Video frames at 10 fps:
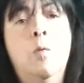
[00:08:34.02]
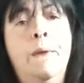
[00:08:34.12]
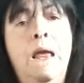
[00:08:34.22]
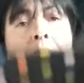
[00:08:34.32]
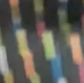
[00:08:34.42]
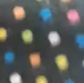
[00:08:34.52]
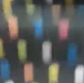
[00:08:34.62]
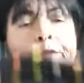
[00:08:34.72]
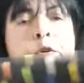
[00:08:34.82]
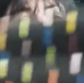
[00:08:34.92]
up,
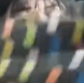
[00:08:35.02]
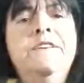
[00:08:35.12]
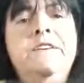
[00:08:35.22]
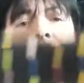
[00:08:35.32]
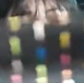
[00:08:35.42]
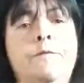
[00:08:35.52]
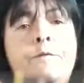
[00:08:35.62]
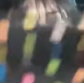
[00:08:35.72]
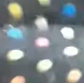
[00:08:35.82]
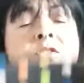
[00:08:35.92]
started to
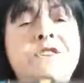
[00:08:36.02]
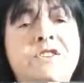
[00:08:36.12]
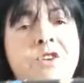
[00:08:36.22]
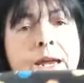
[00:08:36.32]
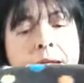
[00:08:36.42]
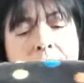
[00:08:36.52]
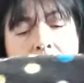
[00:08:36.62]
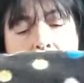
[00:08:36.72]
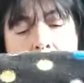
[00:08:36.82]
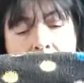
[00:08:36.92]
vigorously shake it,
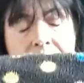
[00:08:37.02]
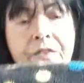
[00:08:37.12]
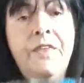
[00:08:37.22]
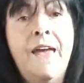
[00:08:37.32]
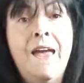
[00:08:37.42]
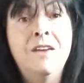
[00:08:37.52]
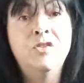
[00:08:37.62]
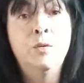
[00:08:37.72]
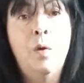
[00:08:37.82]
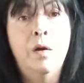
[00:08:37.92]
and there
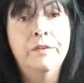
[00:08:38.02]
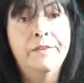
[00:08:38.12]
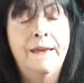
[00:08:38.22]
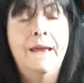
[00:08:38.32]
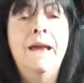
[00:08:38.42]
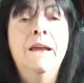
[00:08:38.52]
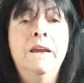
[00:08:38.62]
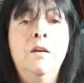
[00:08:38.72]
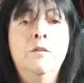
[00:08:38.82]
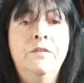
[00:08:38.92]
she was,
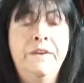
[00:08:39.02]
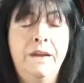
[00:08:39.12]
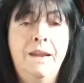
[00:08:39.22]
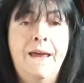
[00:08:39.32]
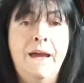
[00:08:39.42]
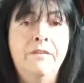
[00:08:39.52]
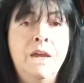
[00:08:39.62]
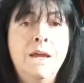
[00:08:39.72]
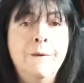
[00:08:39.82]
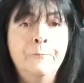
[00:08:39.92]
hanging on for dear life.
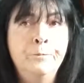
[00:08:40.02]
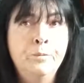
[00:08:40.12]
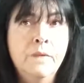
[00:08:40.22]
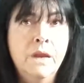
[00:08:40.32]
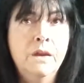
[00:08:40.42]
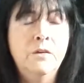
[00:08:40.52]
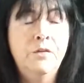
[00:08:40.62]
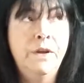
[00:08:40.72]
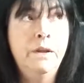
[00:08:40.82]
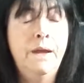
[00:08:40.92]

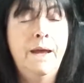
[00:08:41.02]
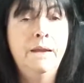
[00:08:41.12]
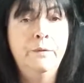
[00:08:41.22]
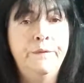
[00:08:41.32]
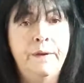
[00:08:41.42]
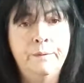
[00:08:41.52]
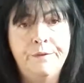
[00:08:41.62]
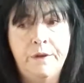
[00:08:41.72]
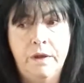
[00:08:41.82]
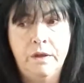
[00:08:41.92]
I looked down at
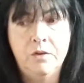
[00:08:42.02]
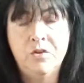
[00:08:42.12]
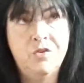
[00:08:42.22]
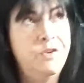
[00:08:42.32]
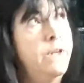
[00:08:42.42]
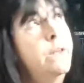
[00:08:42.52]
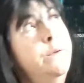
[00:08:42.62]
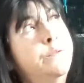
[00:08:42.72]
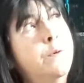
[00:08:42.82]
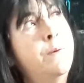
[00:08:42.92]
her, she
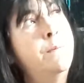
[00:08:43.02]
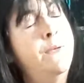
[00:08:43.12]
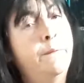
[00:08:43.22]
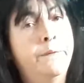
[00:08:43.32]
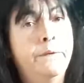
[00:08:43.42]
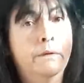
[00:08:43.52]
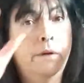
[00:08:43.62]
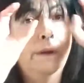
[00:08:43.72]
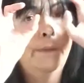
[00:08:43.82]
looked up at me with her great